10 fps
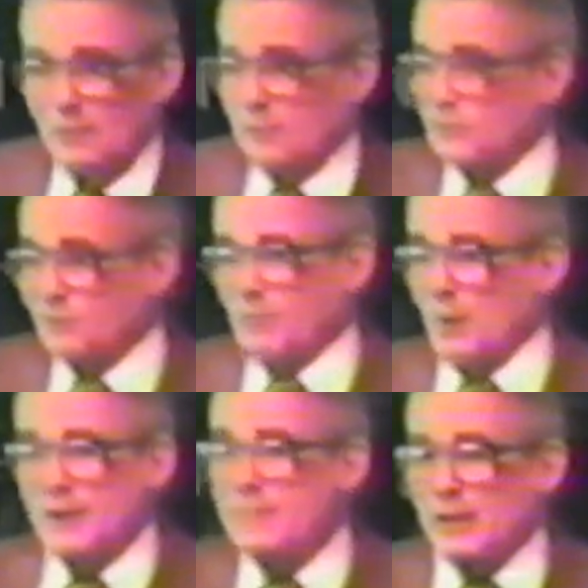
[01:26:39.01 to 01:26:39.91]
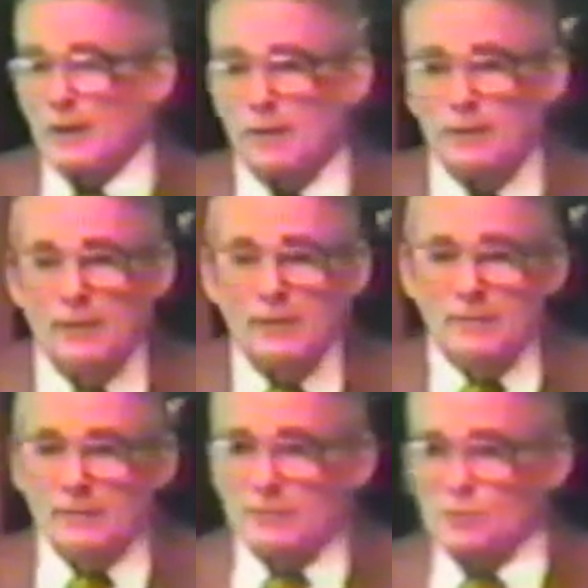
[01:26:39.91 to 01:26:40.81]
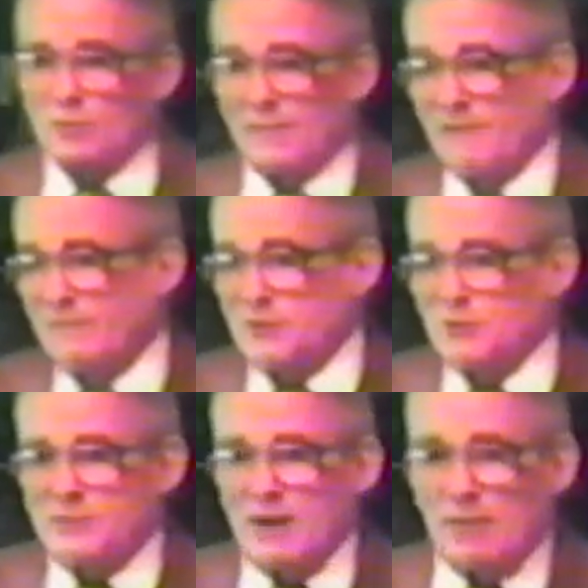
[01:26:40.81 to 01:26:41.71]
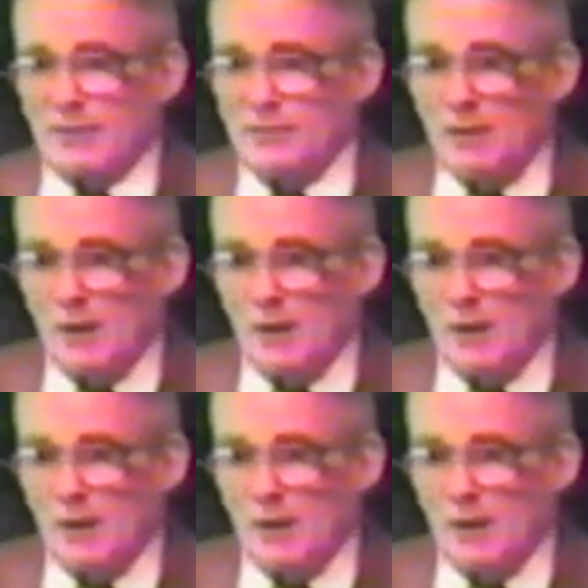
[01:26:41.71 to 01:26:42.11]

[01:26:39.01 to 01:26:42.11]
Well, just put it in there. You said they're vegetarian.